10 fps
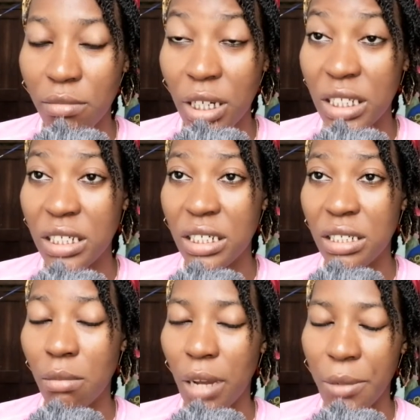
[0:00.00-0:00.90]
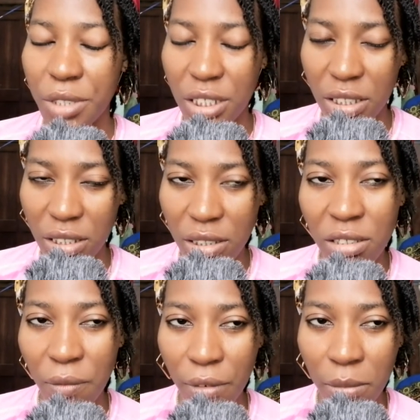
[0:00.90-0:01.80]
Well, he did, but I wish he did
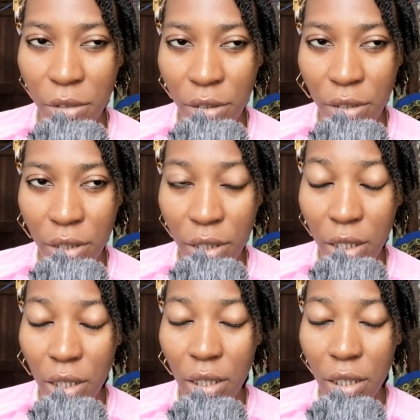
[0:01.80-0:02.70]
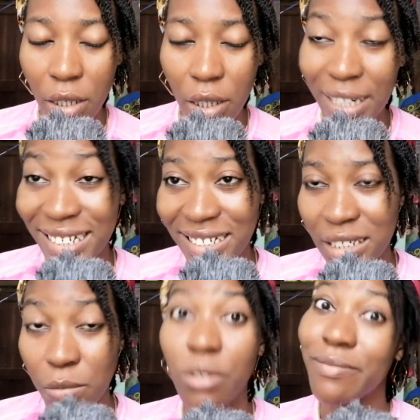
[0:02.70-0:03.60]
suffer more. And he
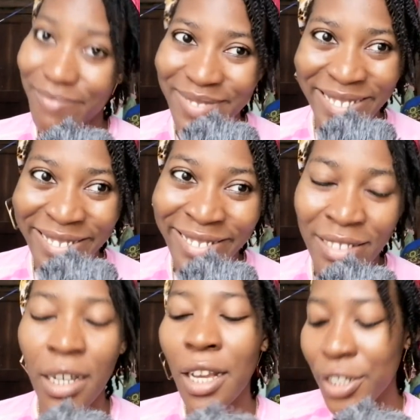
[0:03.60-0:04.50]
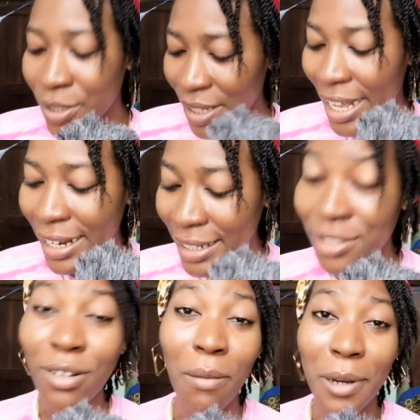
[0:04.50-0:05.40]
did both. So
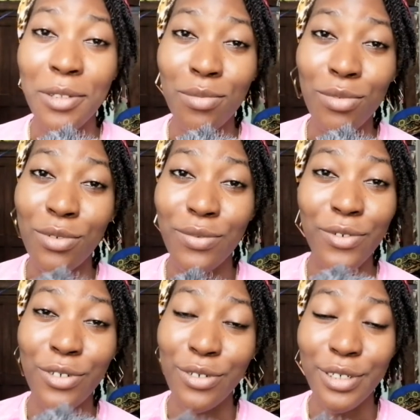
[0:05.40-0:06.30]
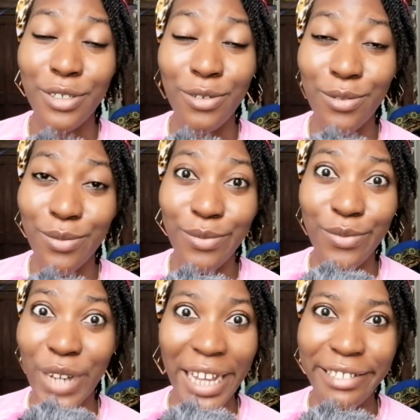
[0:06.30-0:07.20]
let's talk about the book for, if
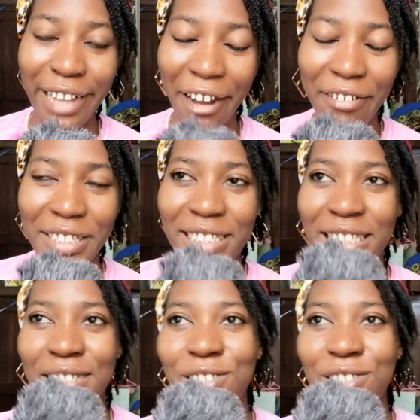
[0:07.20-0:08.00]
I digress again.